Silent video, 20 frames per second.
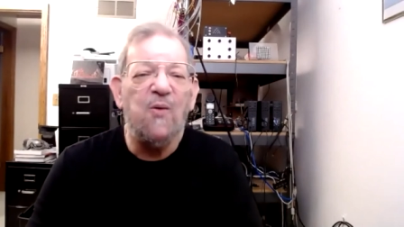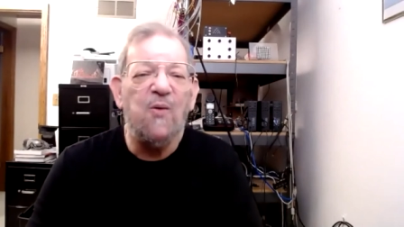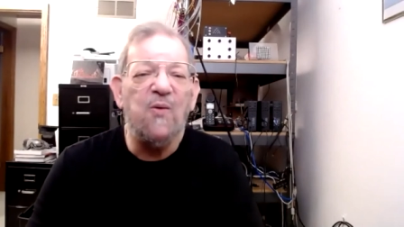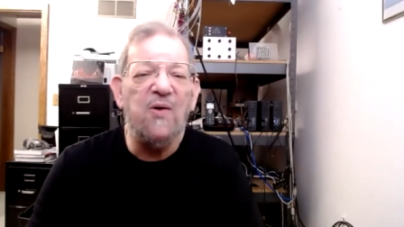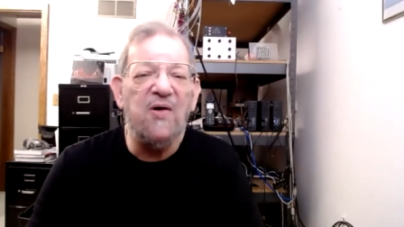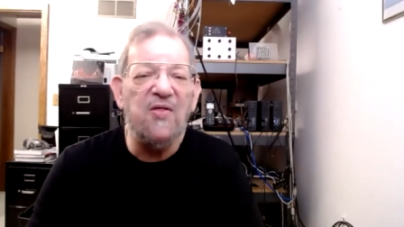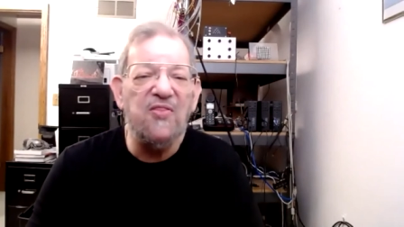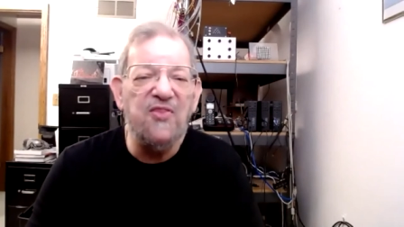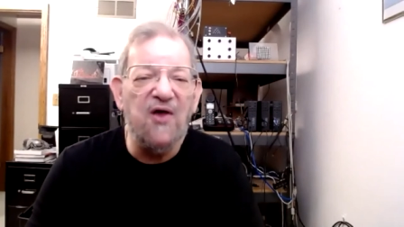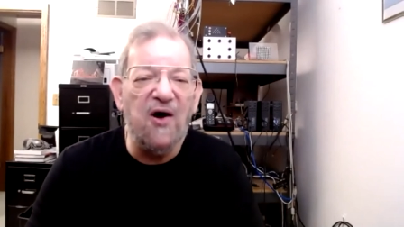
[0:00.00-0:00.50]

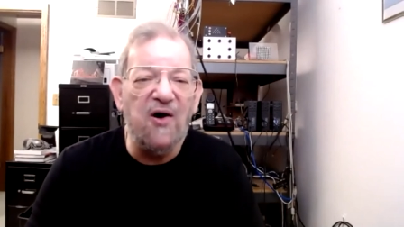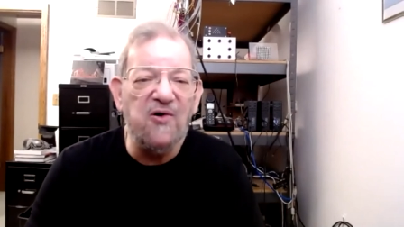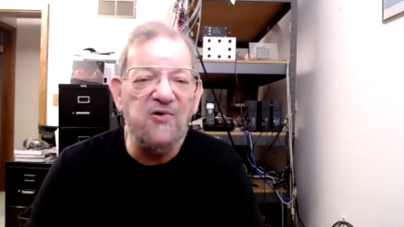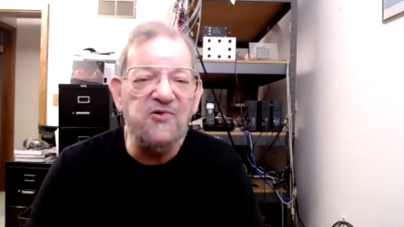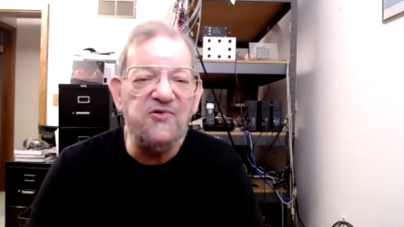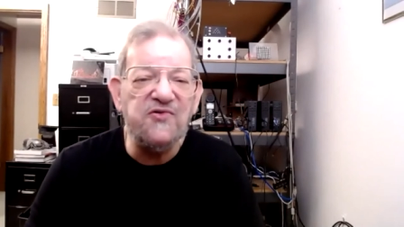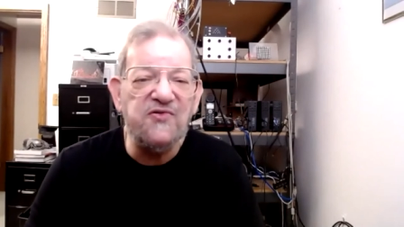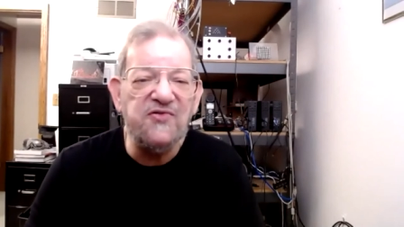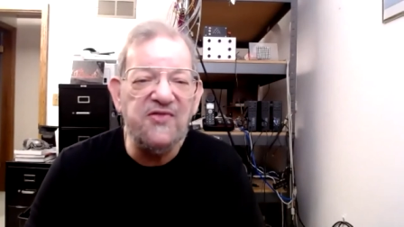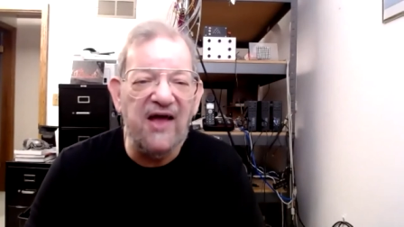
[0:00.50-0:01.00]
Well,
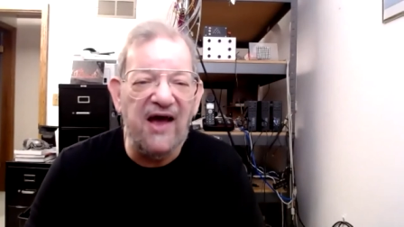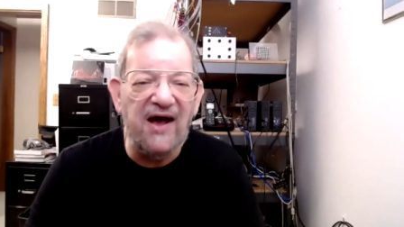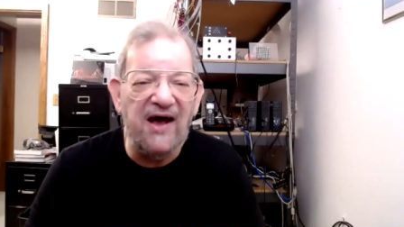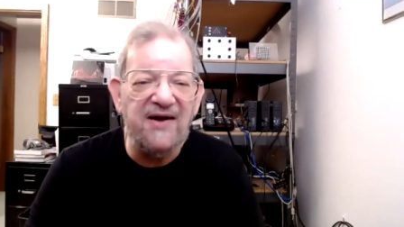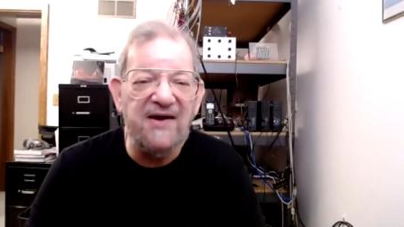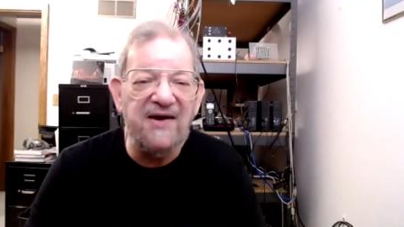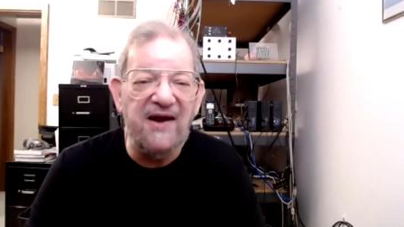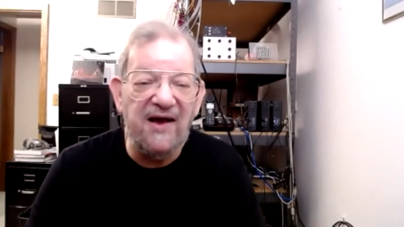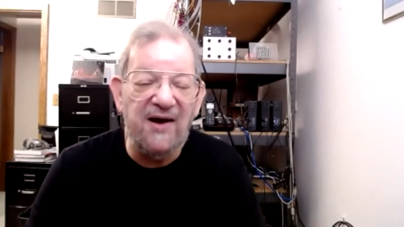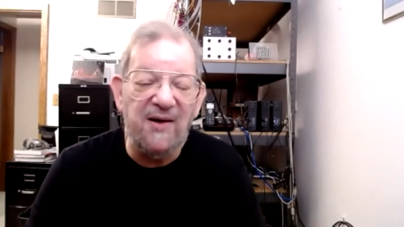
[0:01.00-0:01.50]
those
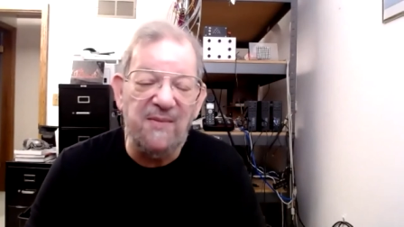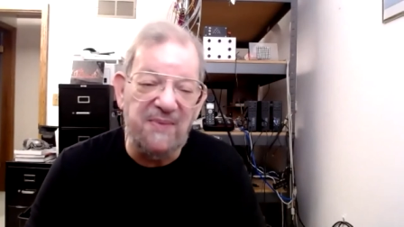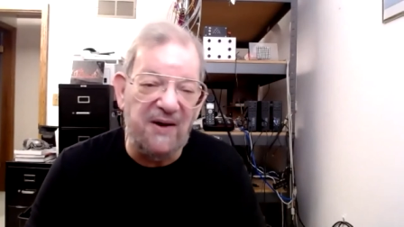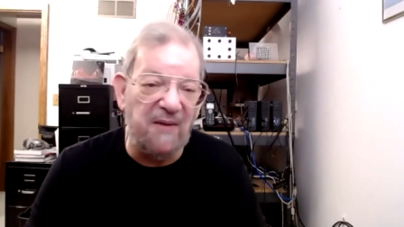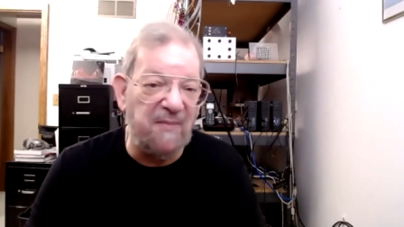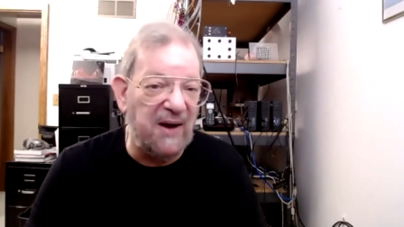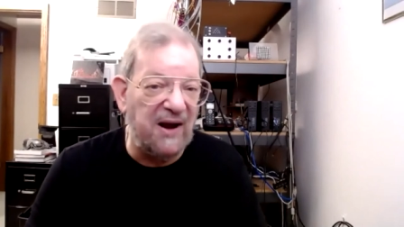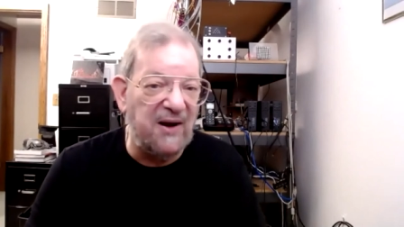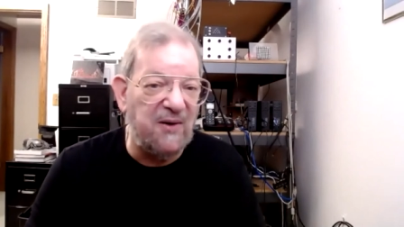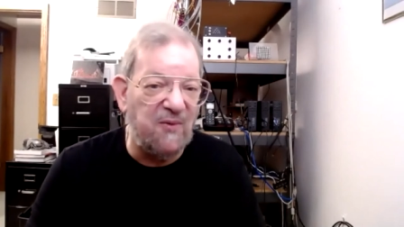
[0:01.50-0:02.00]
that nail
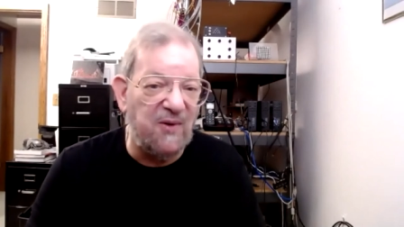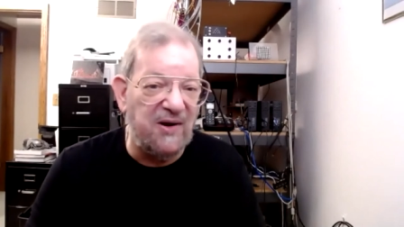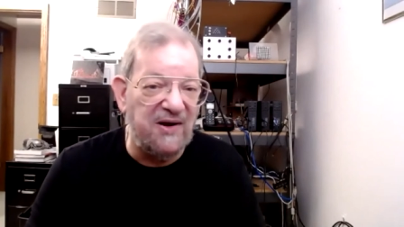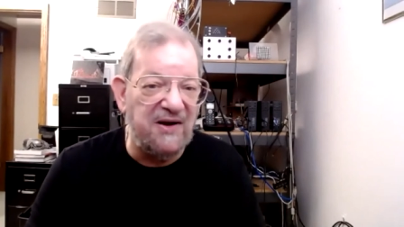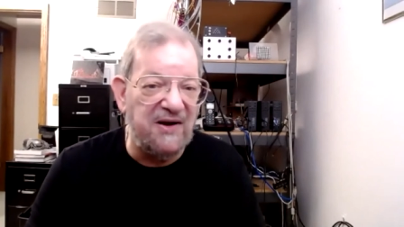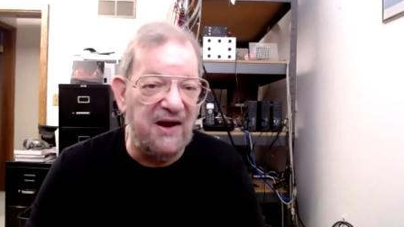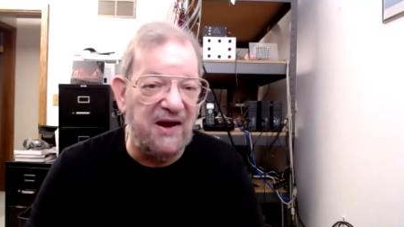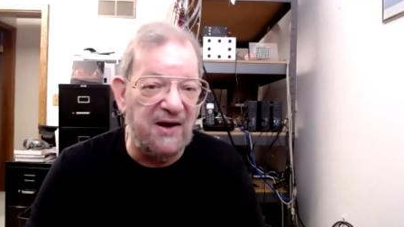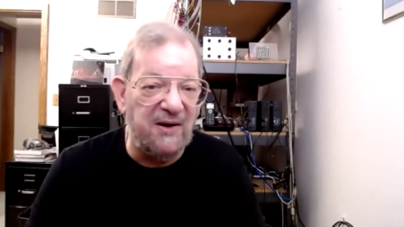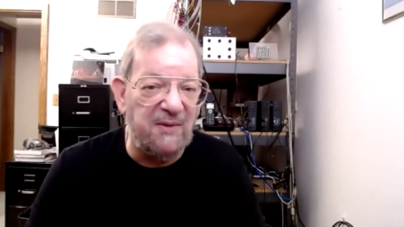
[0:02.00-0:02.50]
polish, by the way,
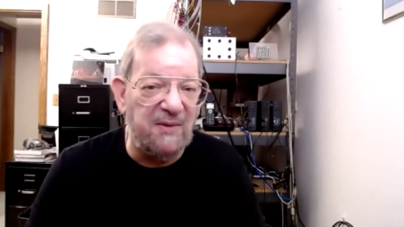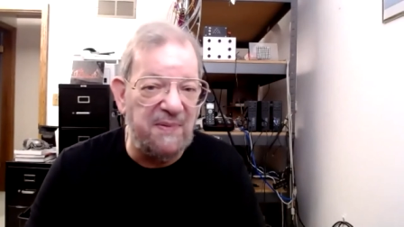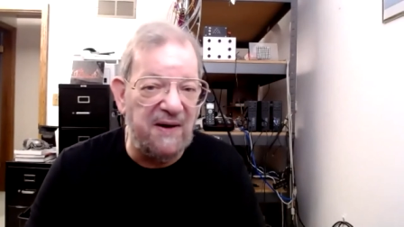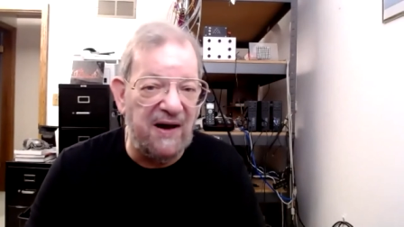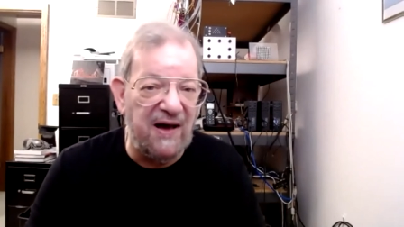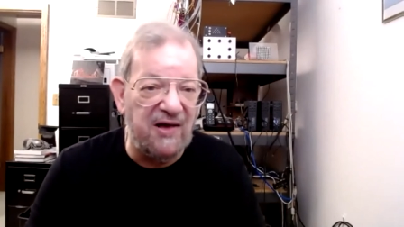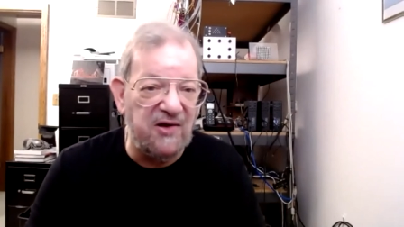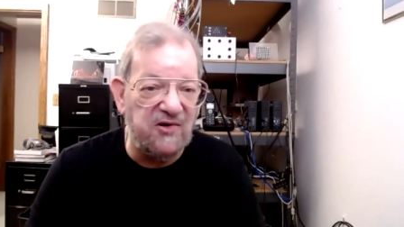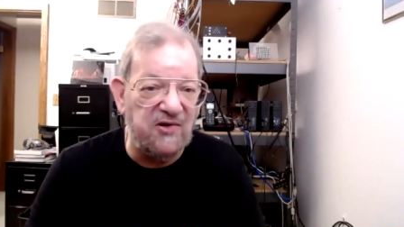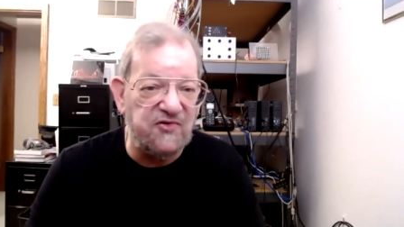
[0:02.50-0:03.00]
nail
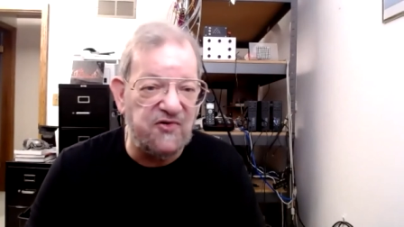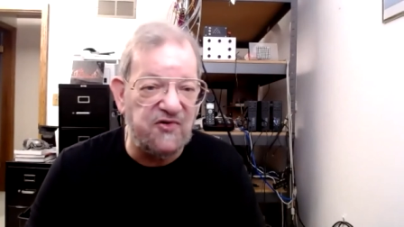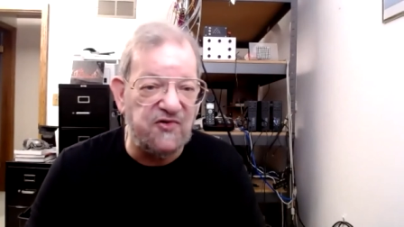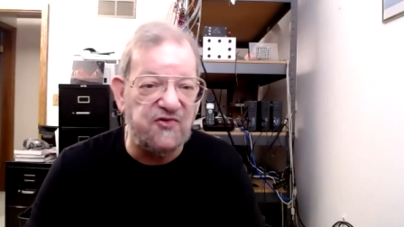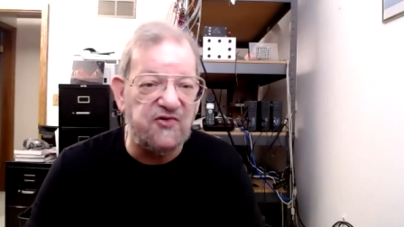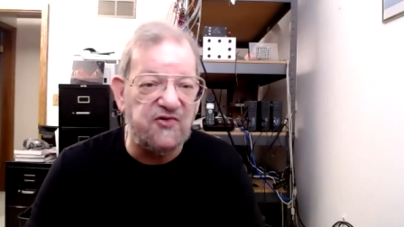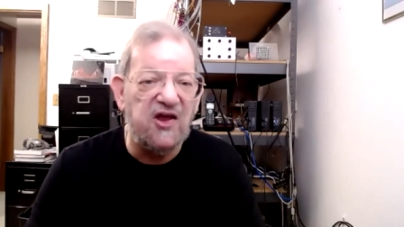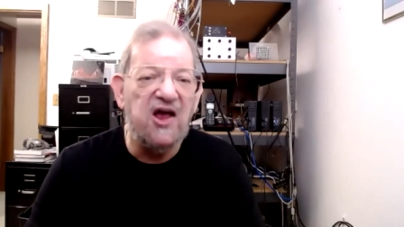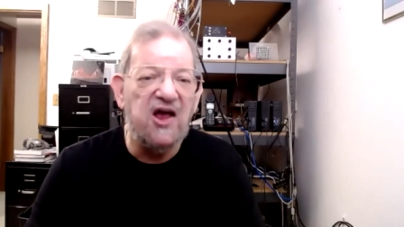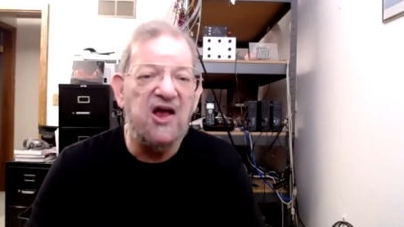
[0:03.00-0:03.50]
polish
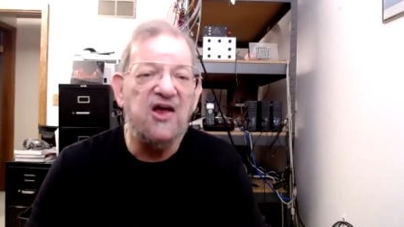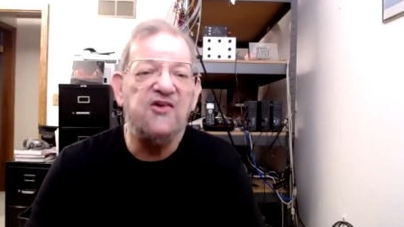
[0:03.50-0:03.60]
is